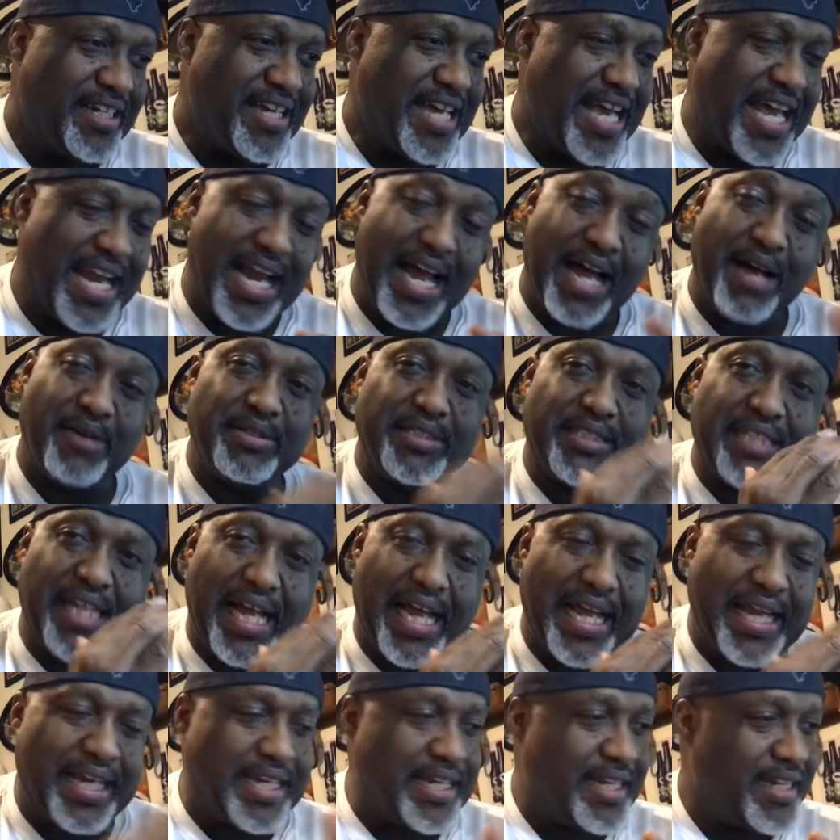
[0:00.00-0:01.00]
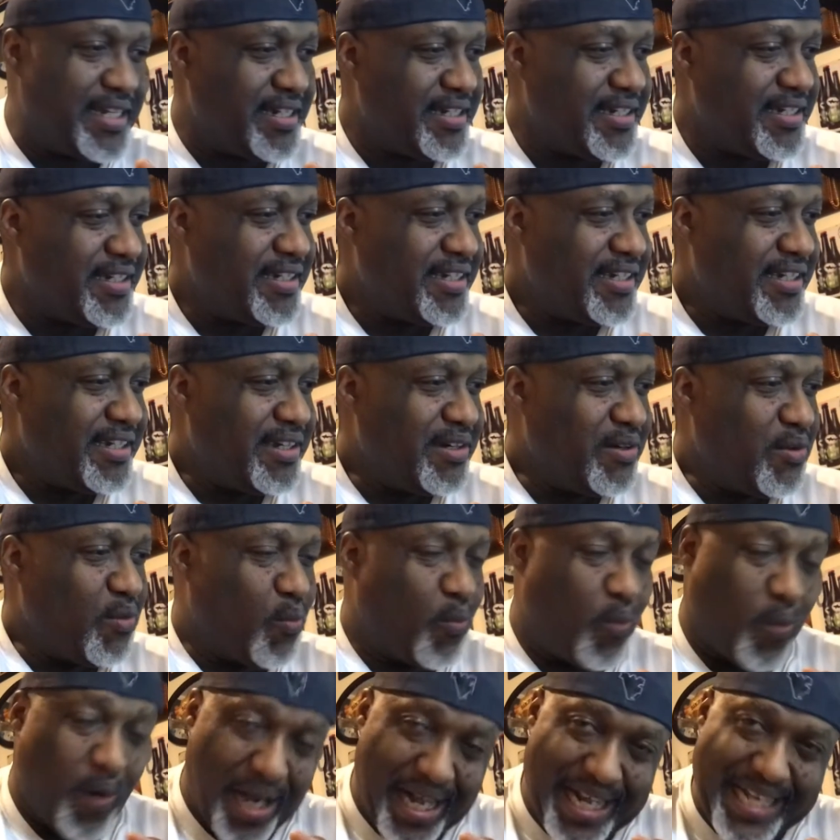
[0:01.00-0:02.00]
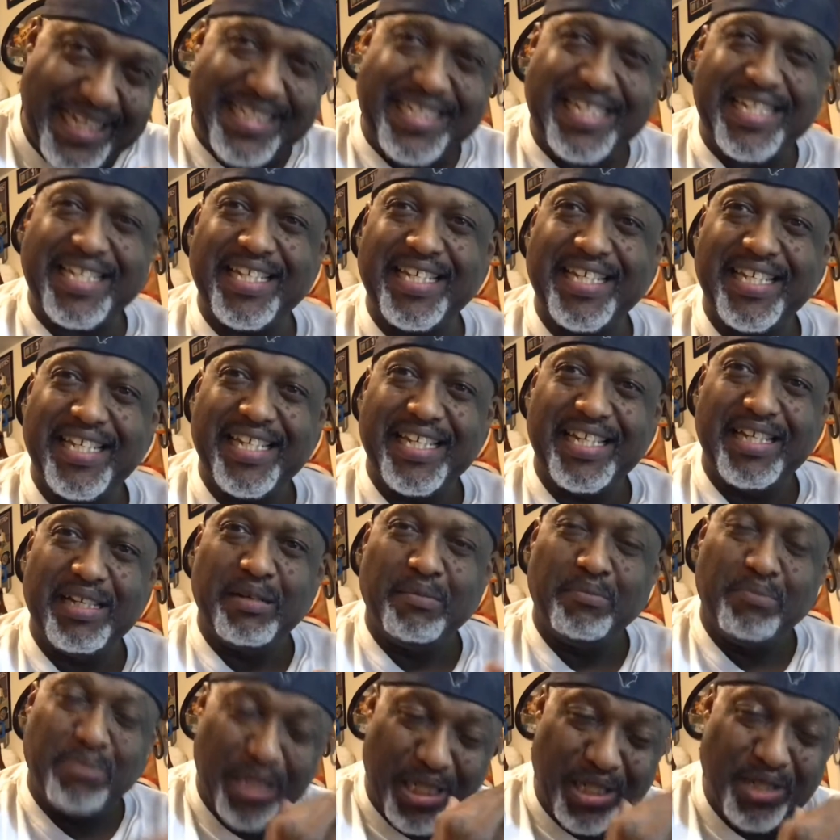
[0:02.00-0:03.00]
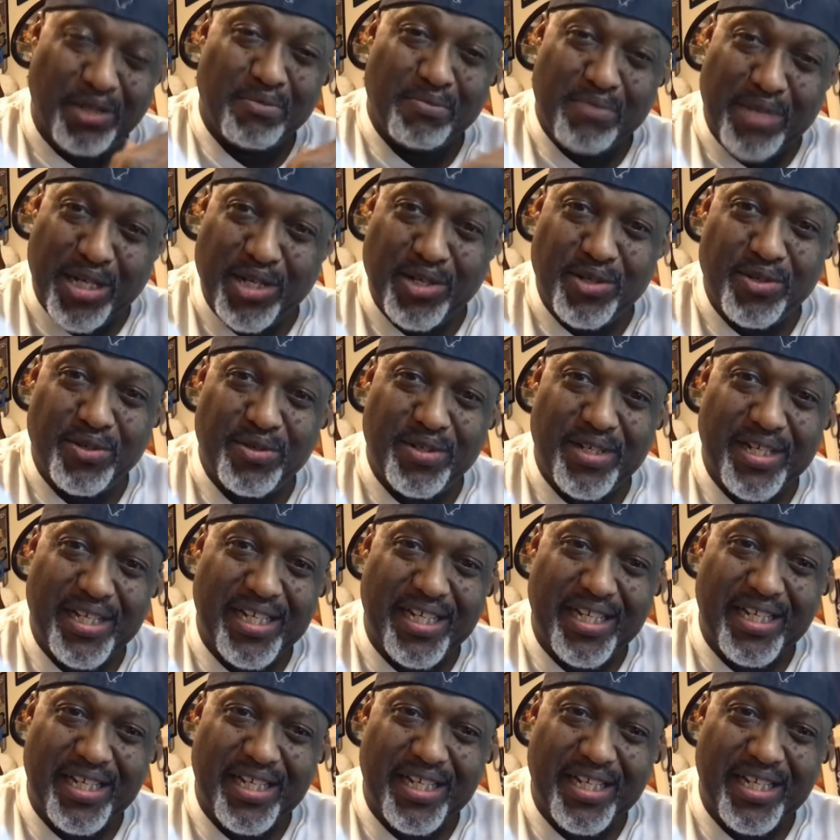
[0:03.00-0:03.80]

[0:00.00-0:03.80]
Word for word: And I was like, what? Blue Moon?